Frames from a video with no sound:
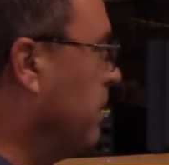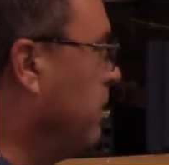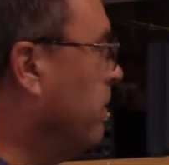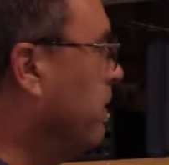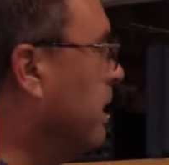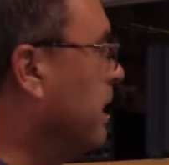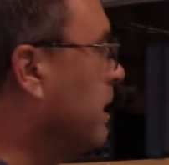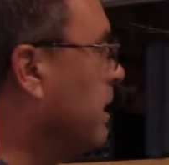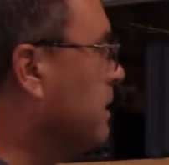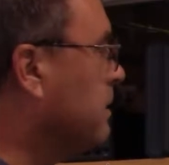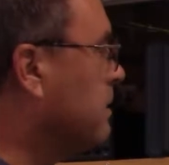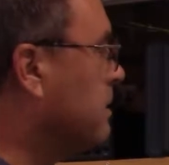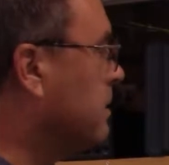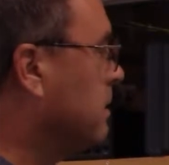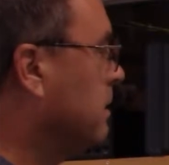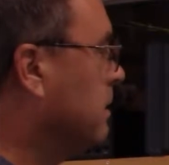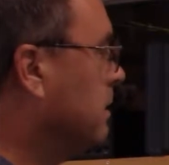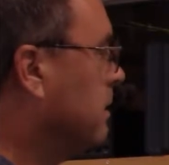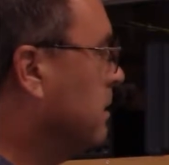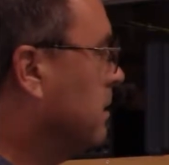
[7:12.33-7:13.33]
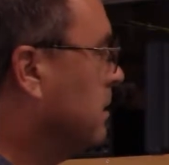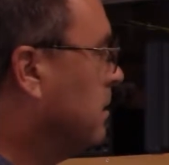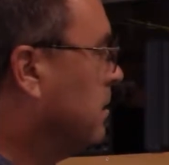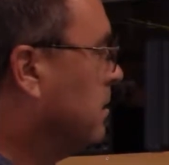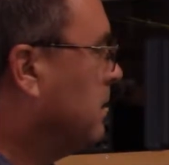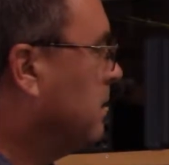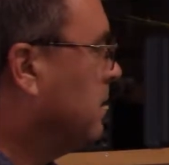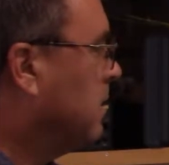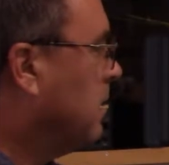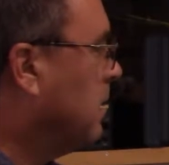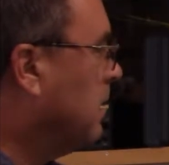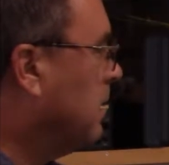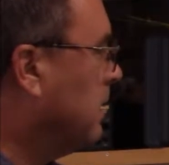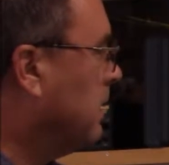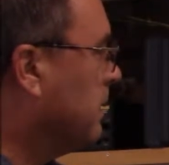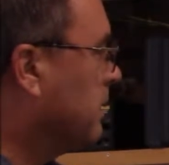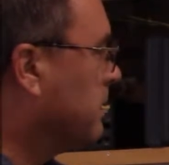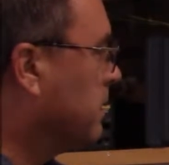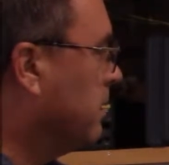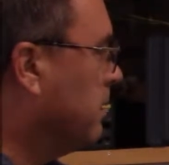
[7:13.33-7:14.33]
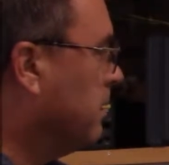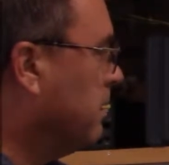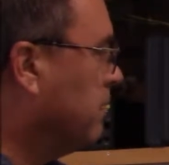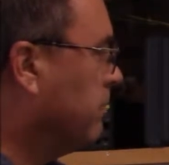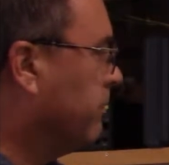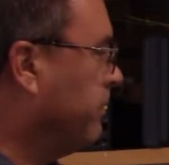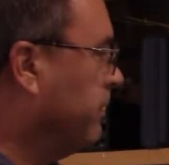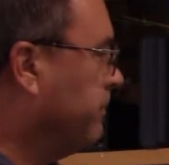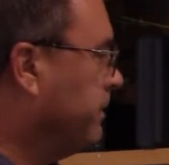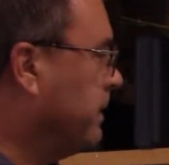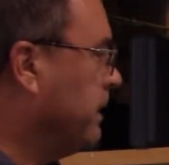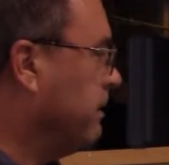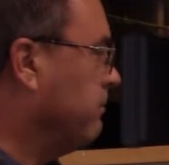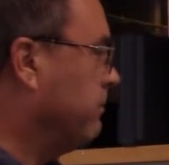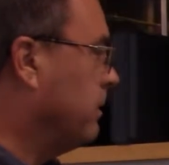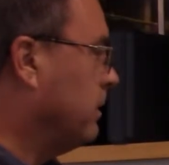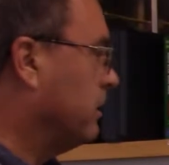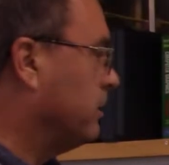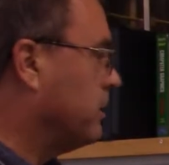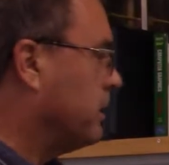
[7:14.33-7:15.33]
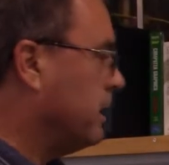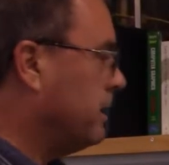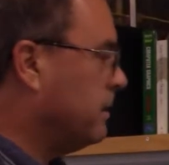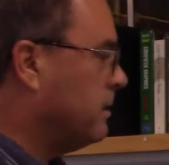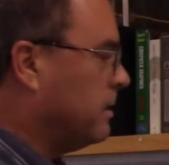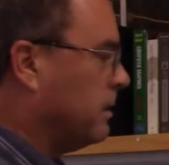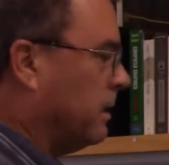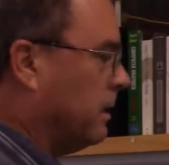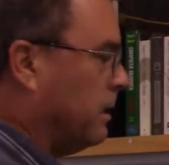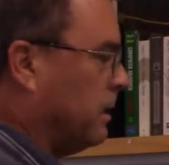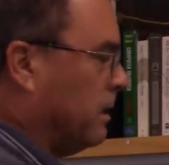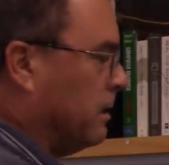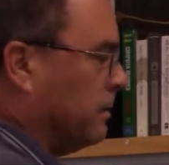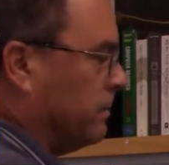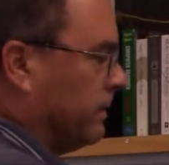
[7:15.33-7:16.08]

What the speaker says: US, it's 115 volts AC.